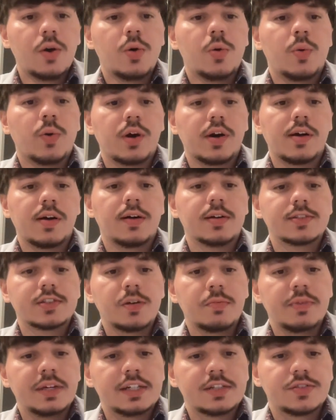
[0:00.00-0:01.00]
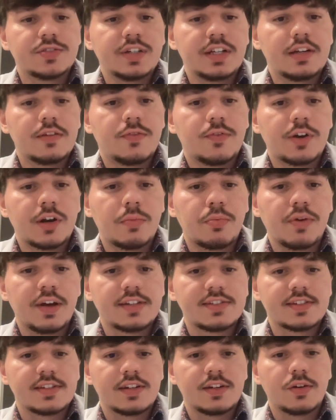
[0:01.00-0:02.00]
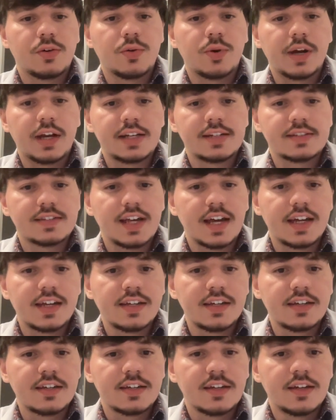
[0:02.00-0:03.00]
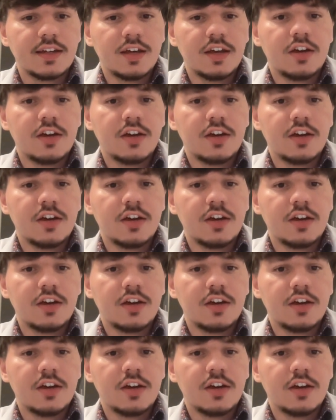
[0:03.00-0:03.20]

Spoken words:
who are also being treated for depression or anxiety